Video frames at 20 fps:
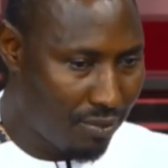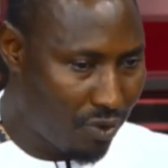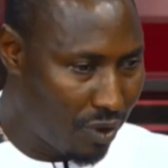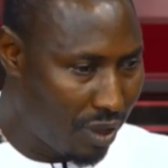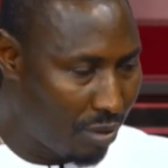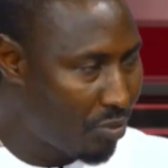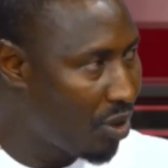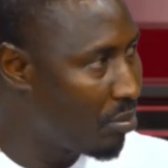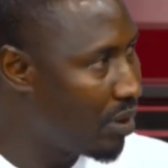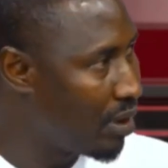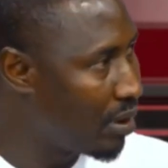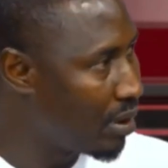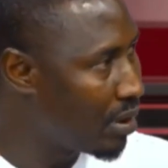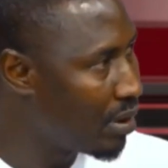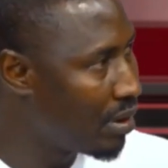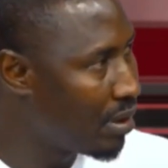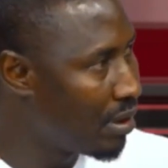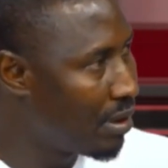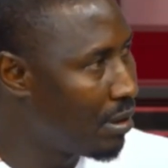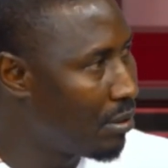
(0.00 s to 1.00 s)
to the public.
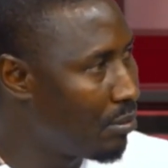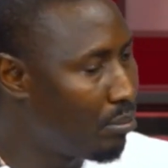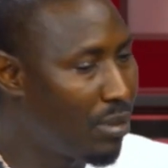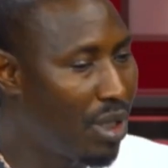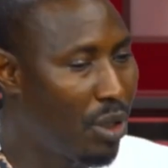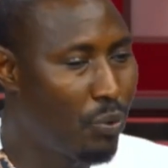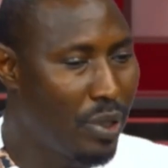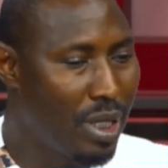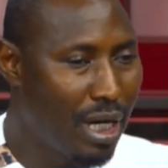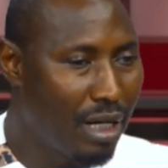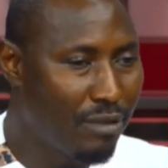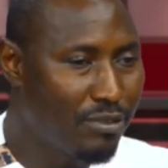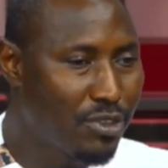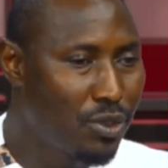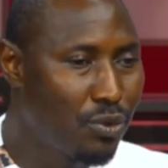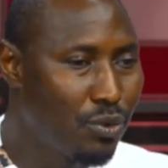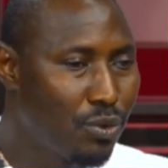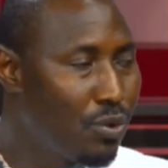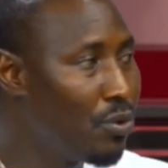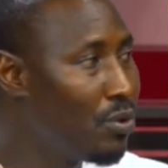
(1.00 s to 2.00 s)
But we have
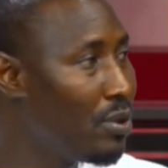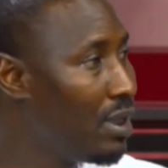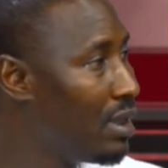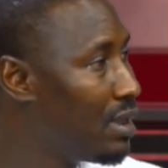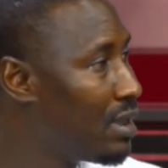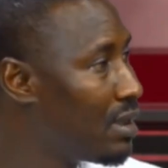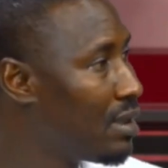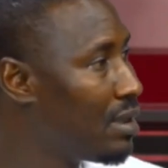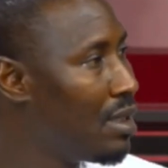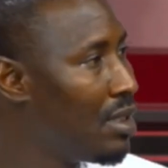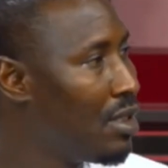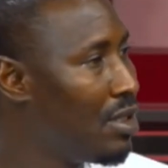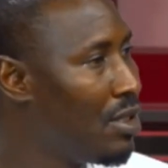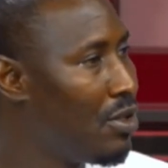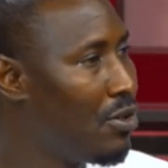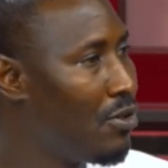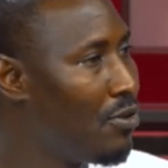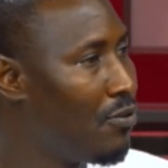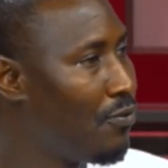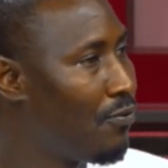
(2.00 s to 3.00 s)
to do this
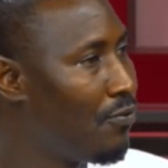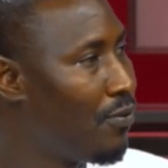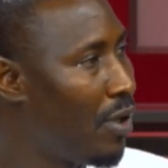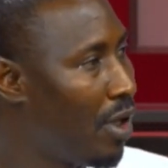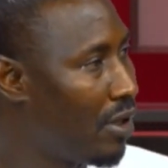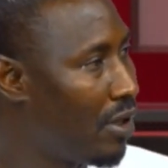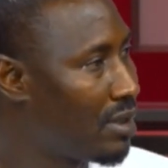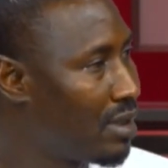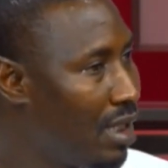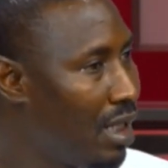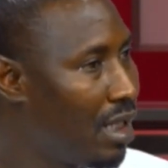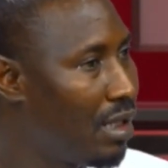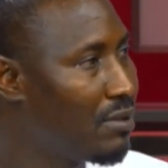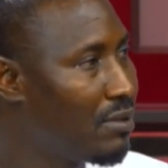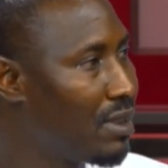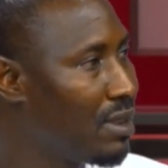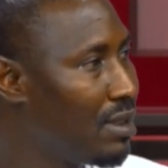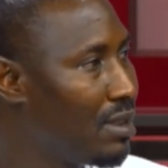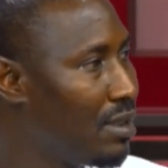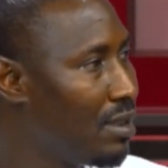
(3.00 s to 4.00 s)
for
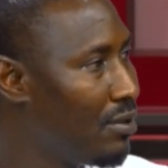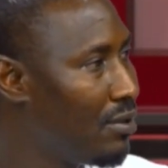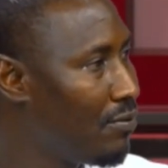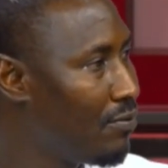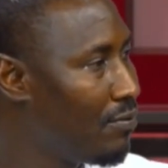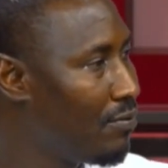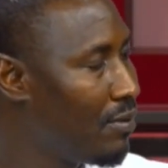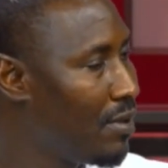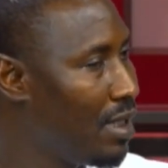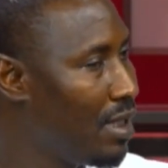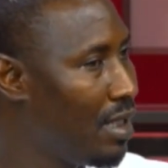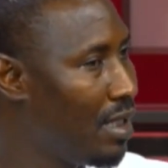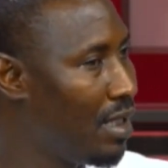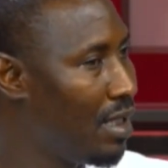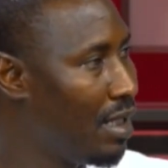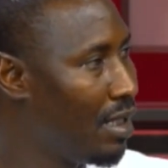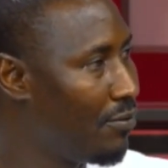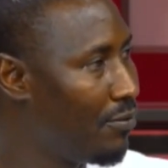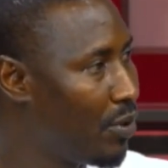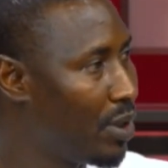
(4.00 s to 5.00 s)
ourselves,
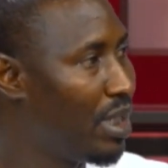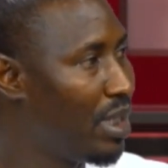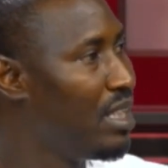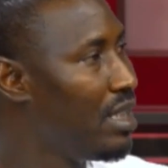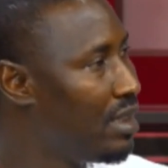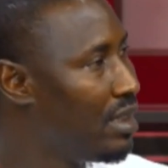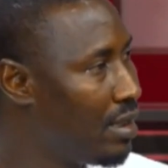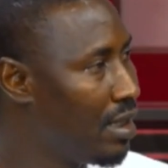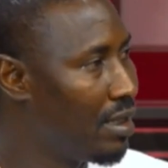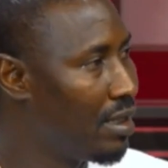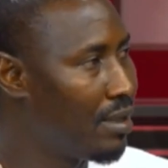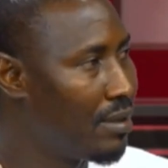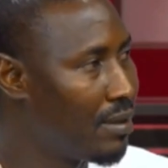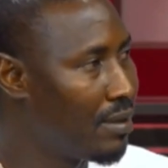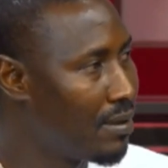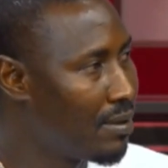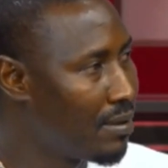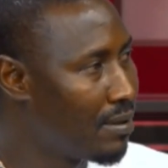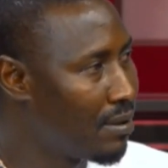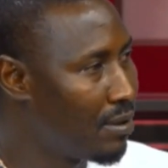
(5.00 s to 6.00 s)
for the nation.
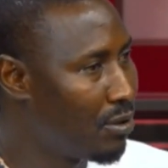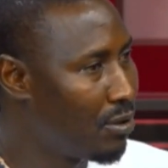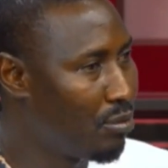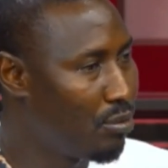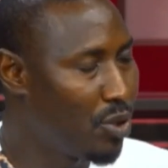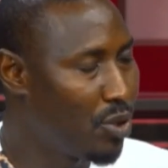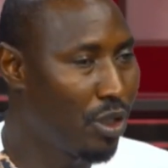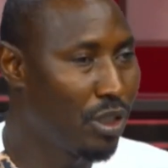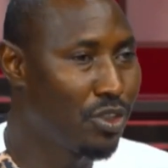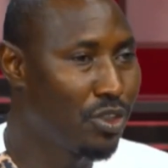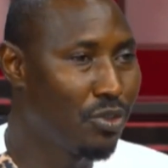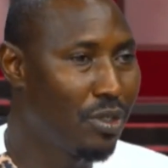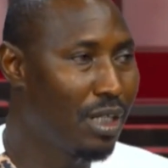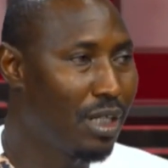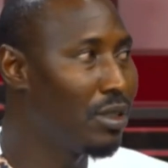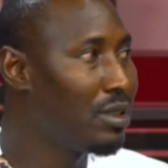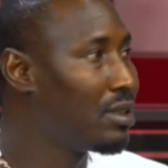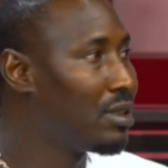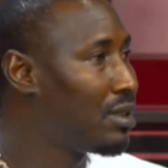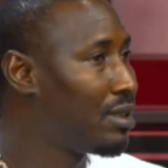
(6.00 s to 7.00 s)
Because you
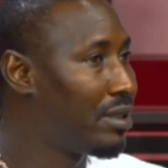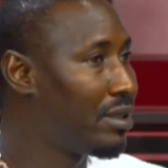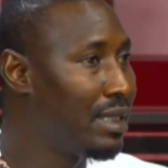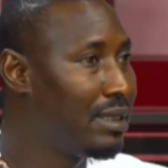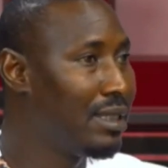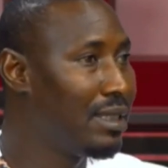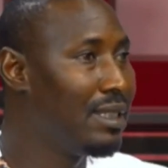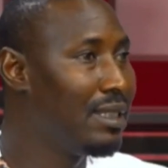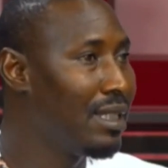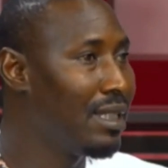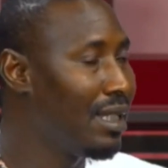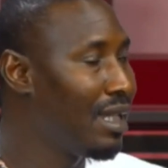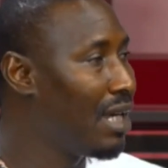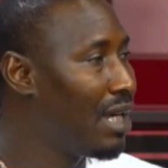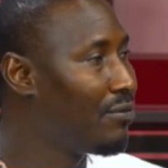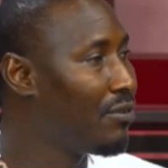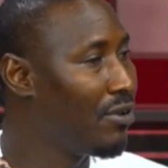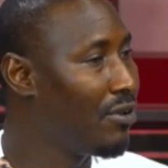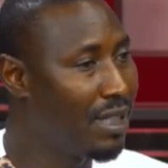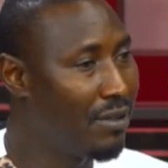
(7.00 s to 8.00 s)
cannot threaten the
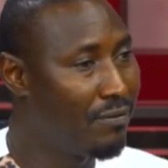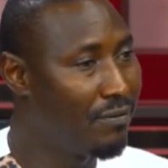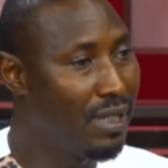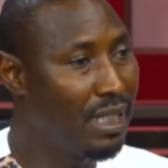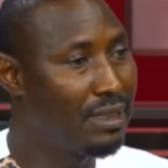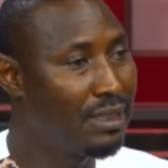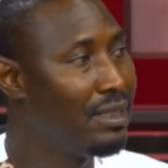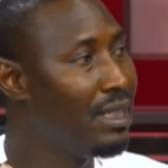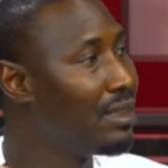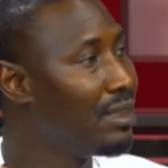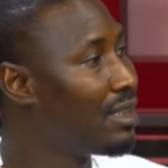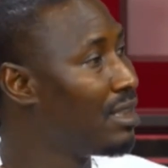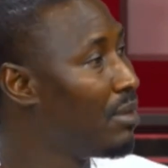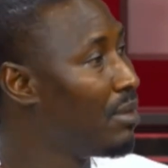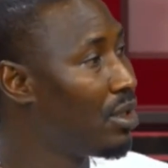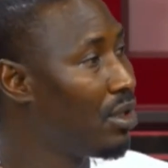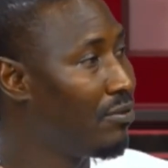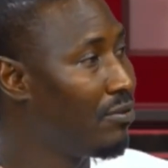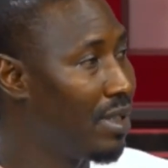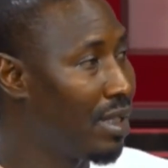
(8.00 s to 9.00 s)
life of the first
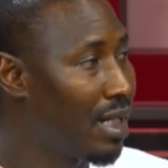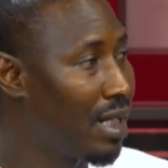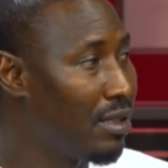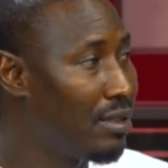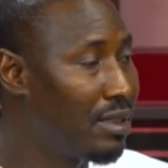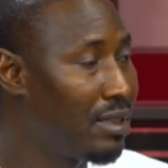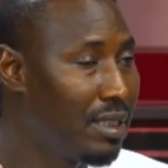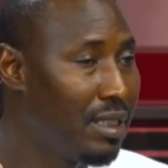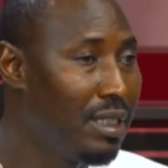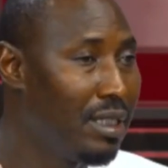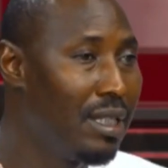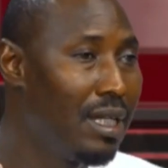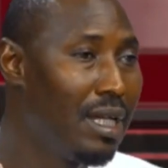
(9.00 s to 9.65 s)
gentleman of the country,